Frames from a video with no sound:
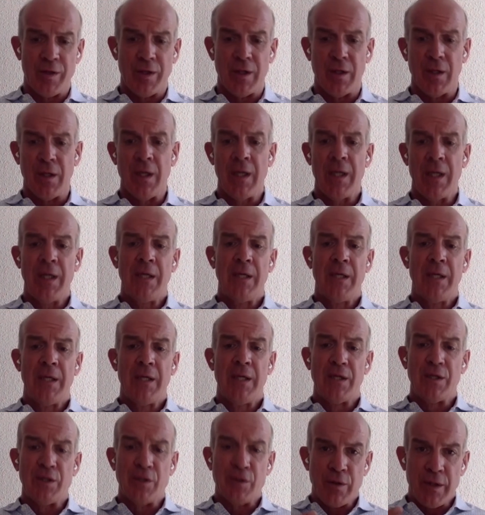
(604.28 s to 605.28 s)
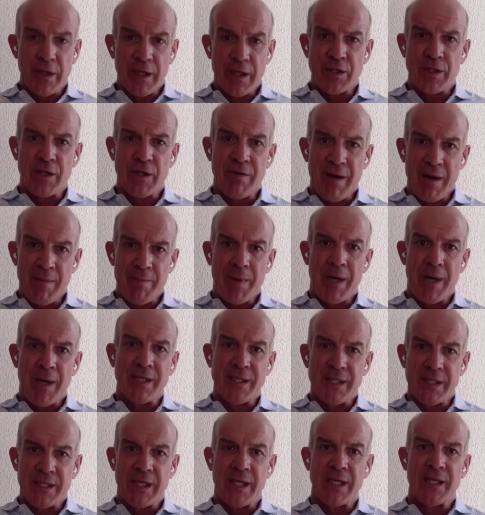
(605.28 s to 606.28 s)
drill, do the underground
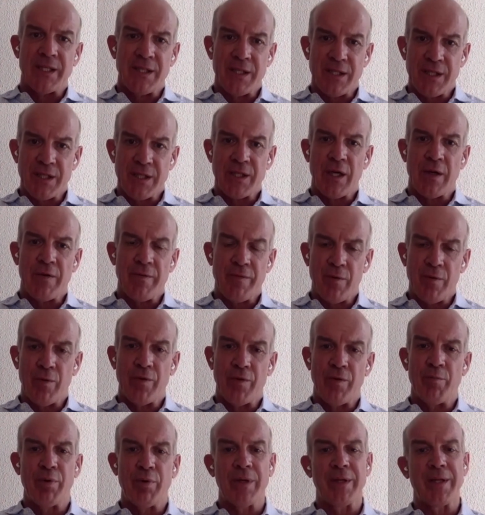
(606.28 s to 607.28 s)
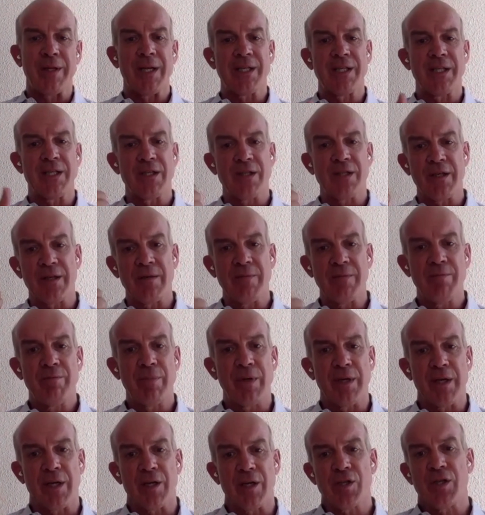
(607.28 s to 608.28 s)
mine designs and so forth and bring that into
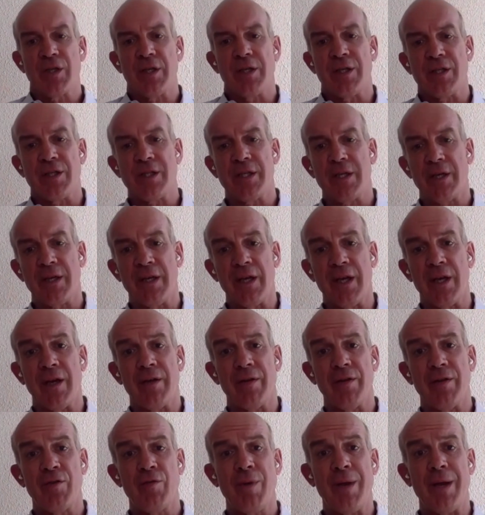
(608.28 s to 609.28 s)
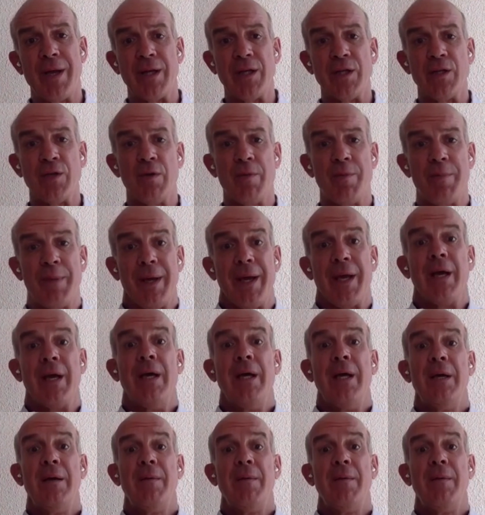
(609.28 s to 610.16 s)
production in, say, year three and do a big,